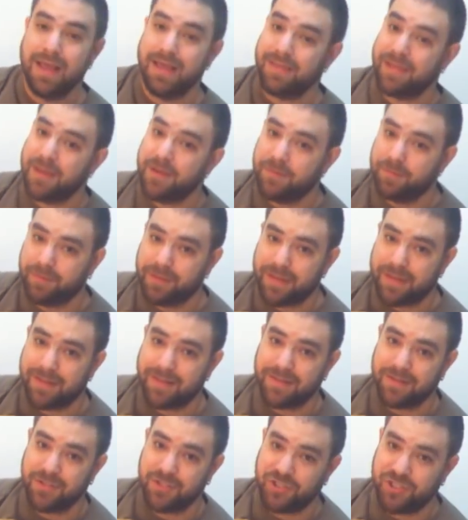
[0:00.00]
and then you play
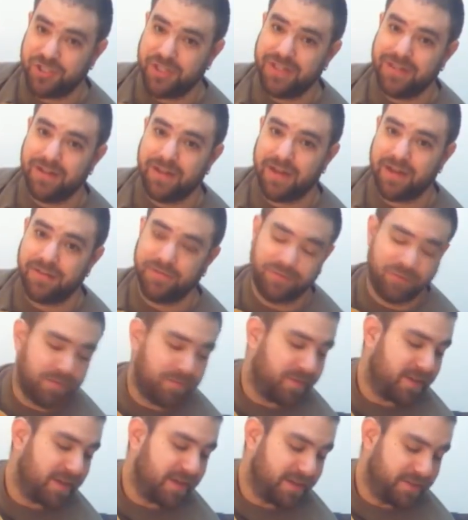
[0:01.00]
the G line
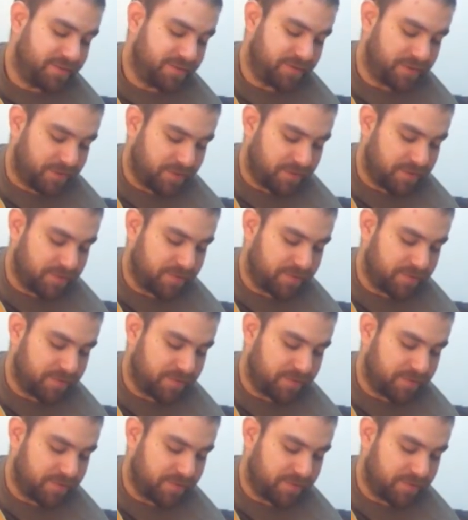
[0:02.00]
from the intro.